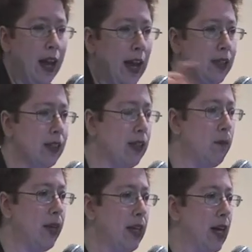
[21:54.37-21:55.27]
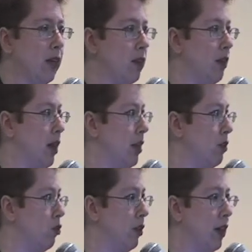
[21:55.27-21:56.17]
and somebody else
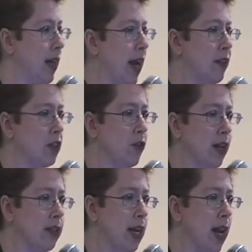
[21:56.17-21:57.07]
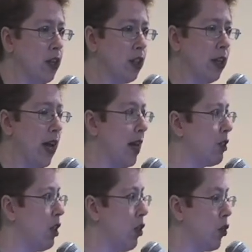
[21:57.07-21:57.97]
is looking at the transaction
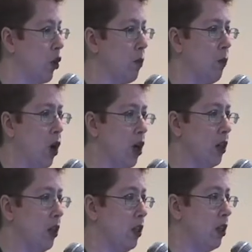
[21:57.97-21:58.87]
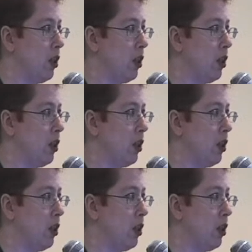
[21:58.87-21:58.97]
as the third party.